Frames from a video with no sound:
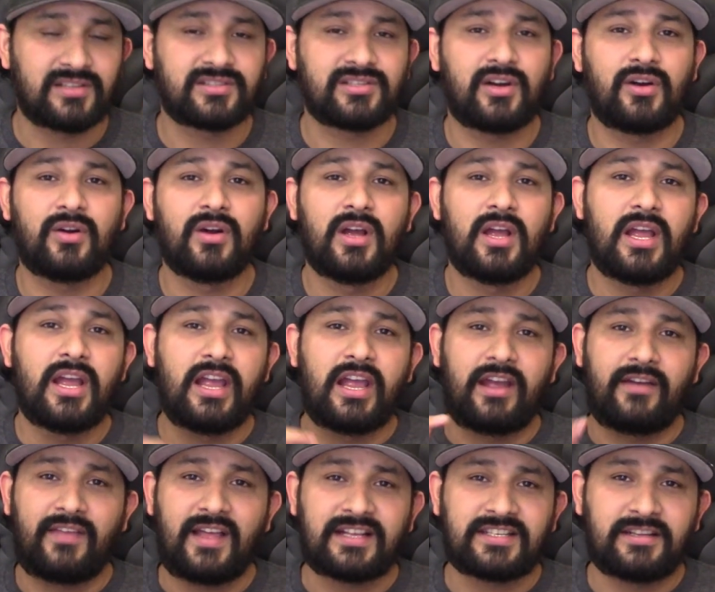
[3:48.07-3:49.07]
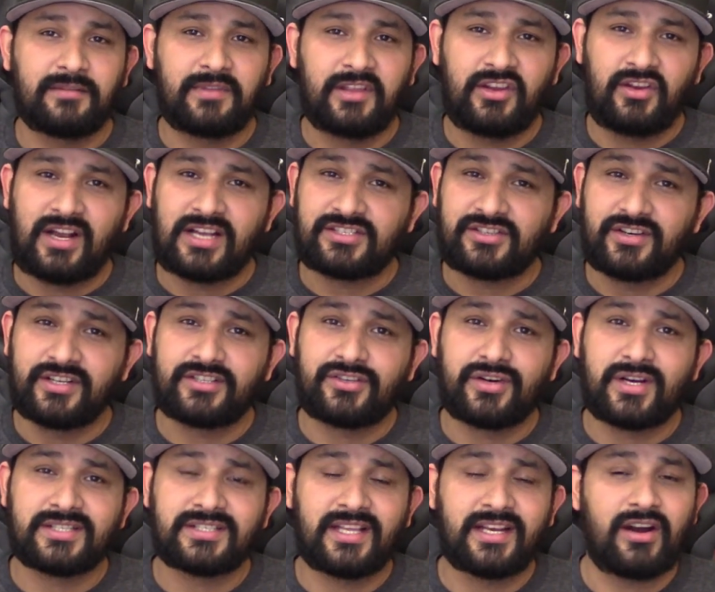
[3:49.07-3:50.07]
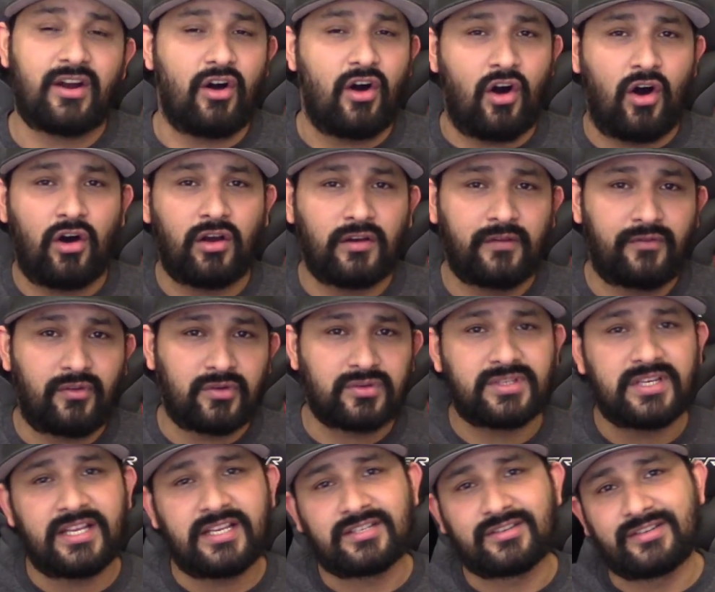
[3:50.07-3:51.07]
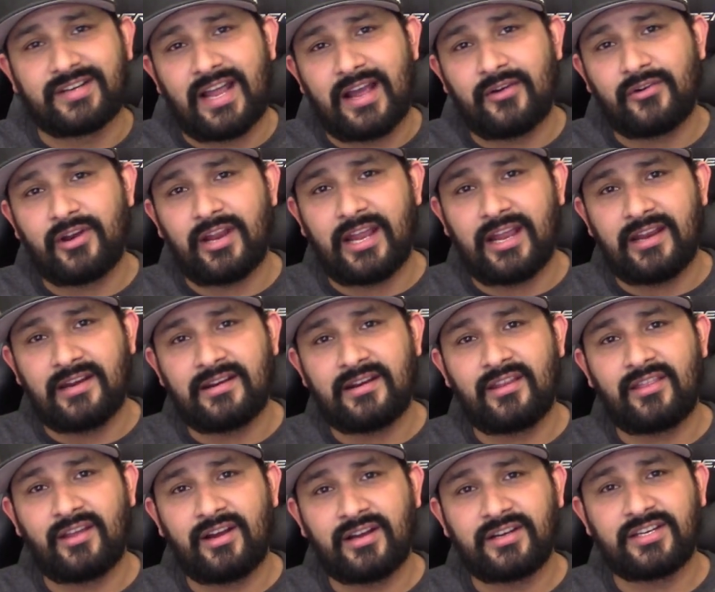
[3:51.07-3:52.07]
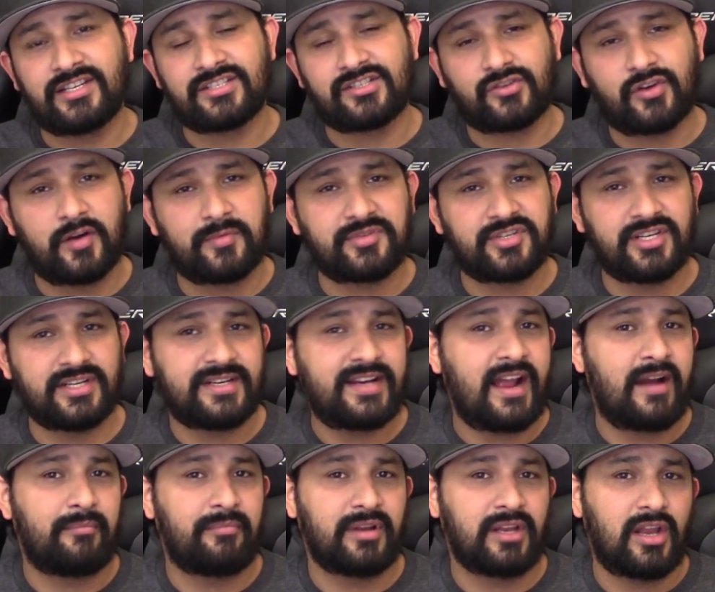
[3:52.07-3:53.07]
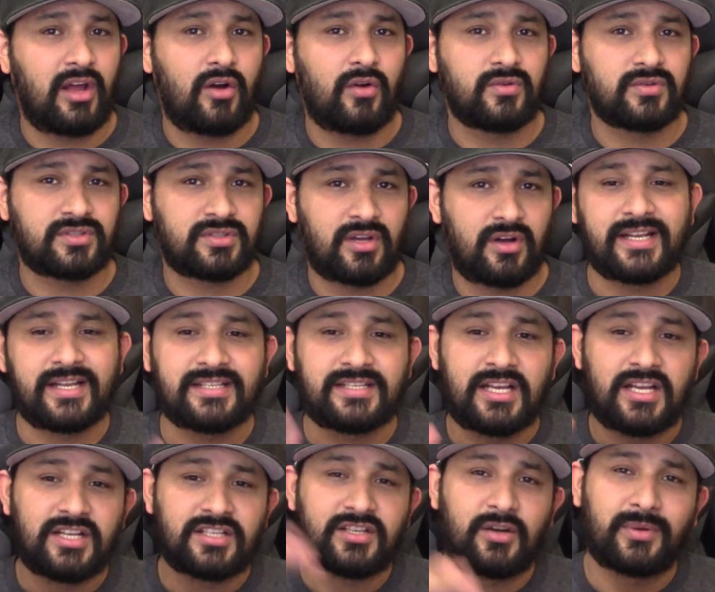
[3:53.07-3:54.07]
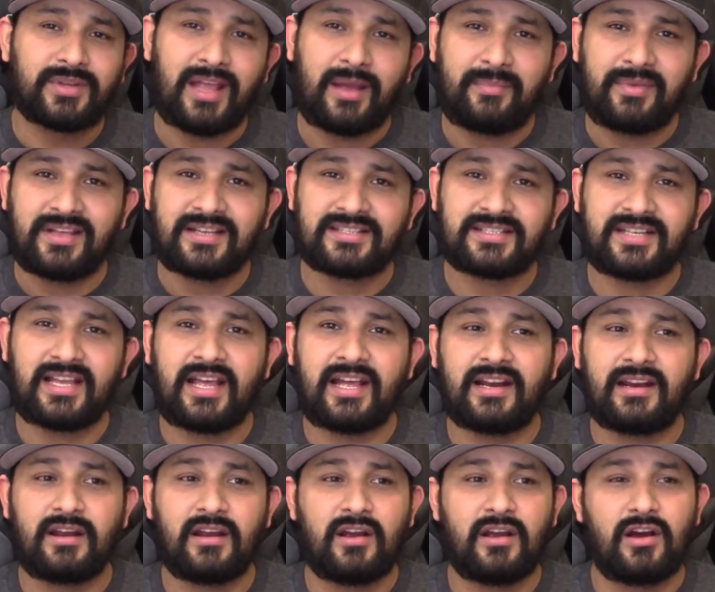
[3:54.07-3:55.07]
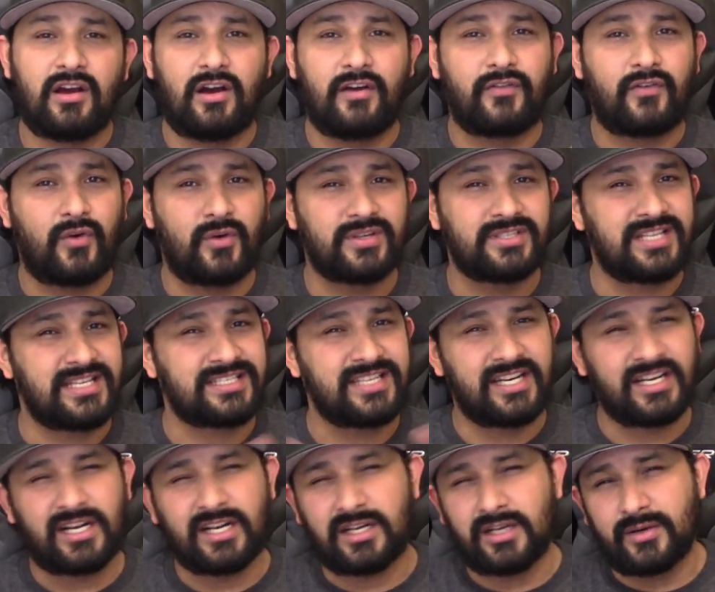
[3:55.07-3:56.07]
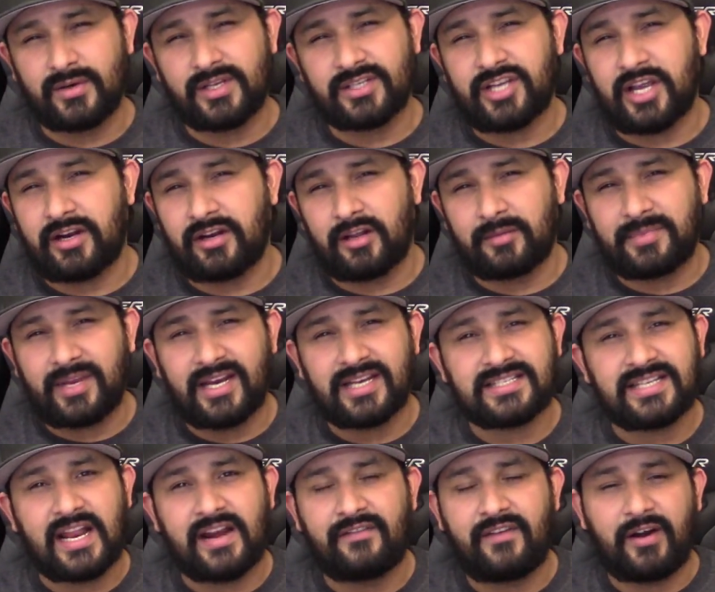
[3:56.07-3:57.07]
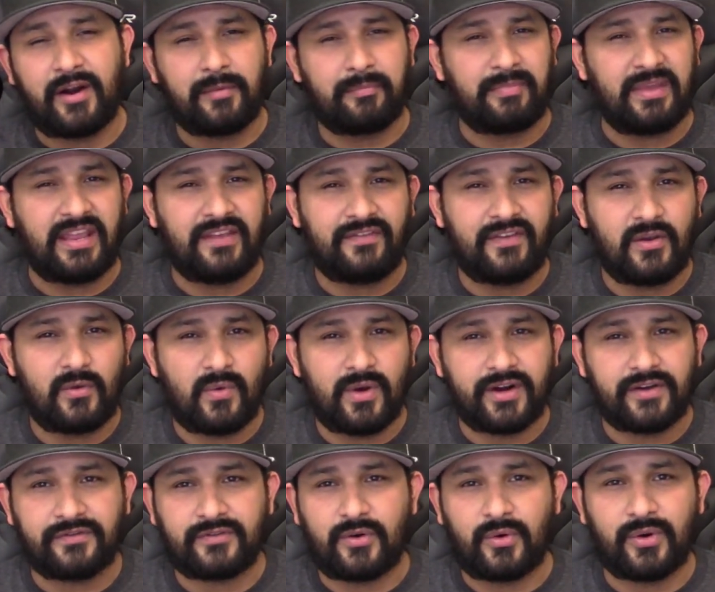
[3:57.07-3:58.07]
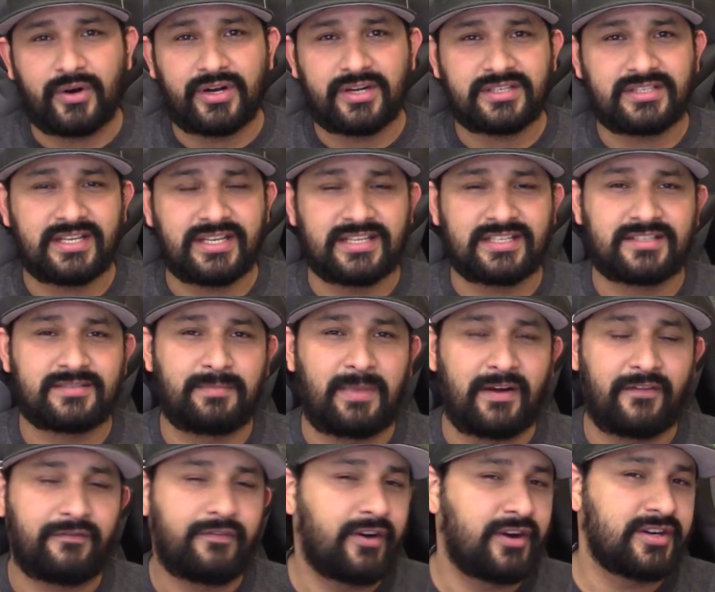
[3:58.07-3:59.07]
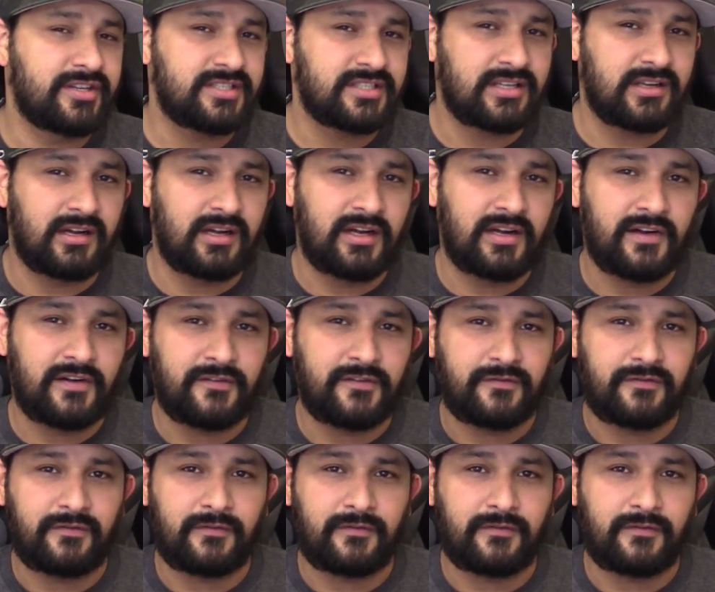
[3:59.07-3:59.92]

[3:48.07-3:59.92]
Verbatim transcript: So if that's something you guys are interested, all of those links are down in the description down below. So with that being said, of course, that's going to conclude the channel update. It's not a very beefy one, of course. It's my first of